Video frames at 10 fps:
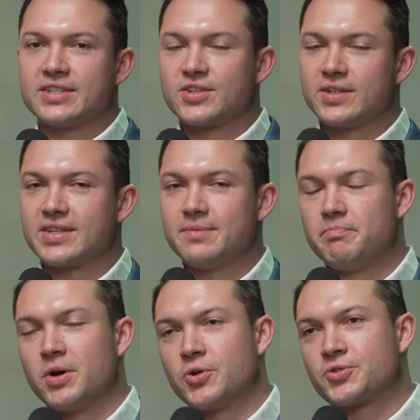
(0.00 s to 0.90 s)
so I'd say
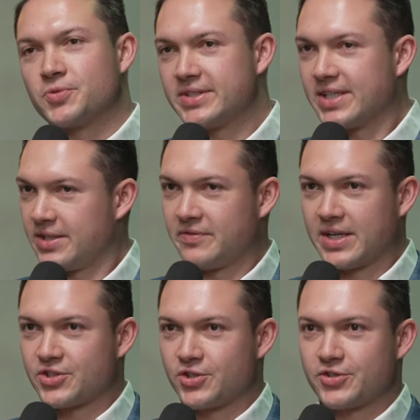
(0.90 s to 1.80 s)
most retail
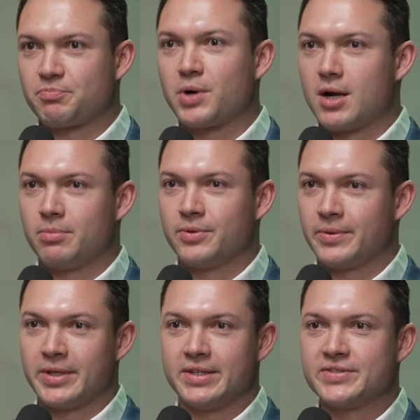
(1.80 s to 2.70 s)
investors
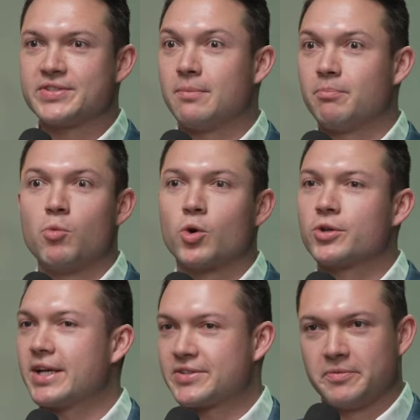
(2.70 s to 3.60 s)
probably some more or
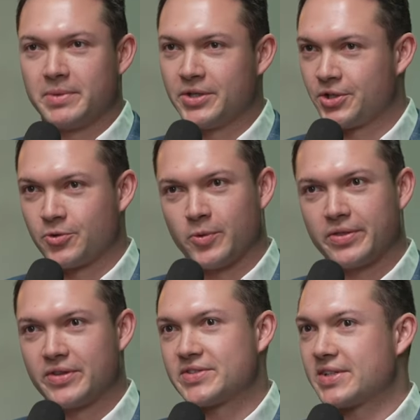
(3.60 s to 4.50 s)
less familiar
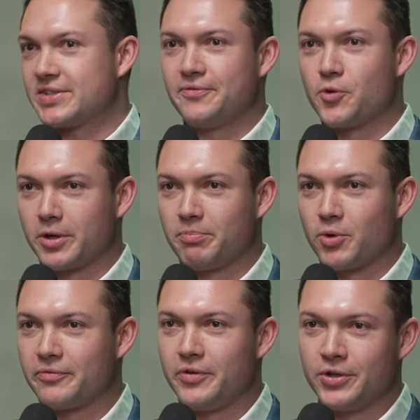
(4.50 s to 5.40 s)
with the 60/40
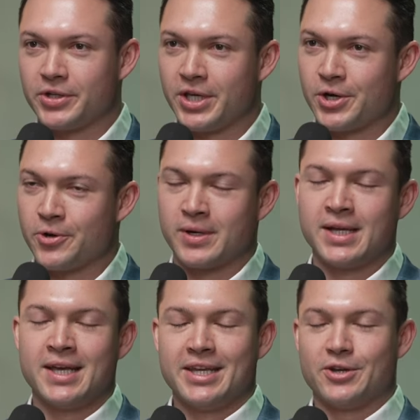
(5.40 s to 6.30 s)
portfolio.
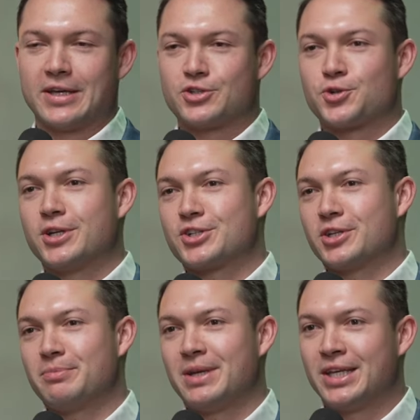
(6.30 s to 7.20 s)
That
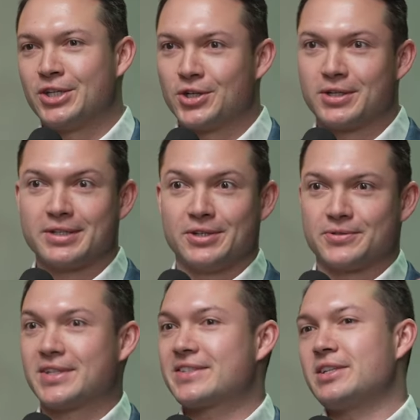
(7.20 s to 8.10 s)
traditionally being your
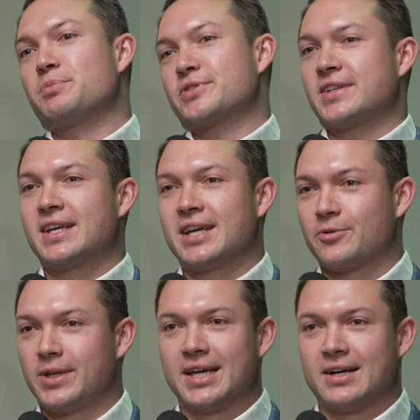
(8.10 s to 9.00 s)
60%
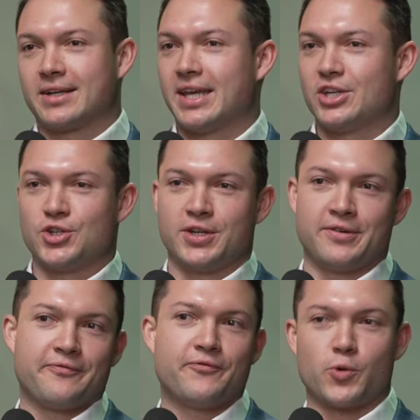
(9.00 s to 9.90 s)
equity
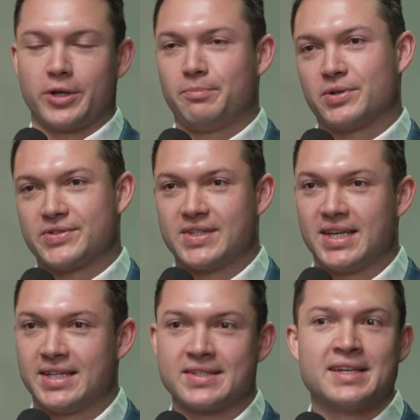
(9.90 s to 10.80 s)
allocation,
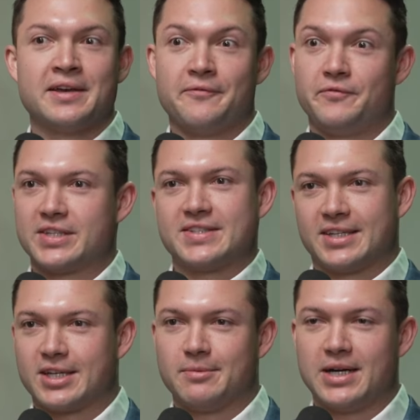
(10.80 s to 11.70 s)
40% fixed
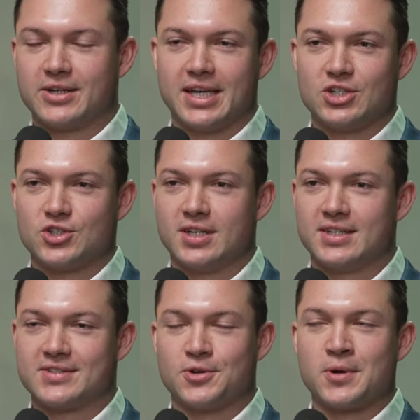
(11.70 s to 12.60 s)
income allocation.
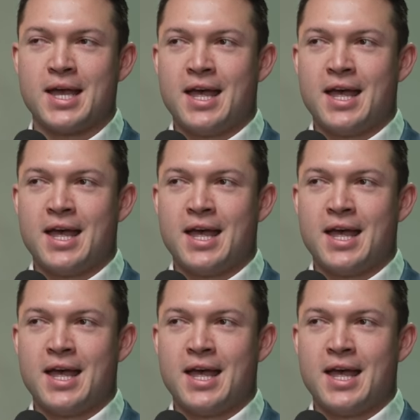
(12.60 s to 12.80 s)
And so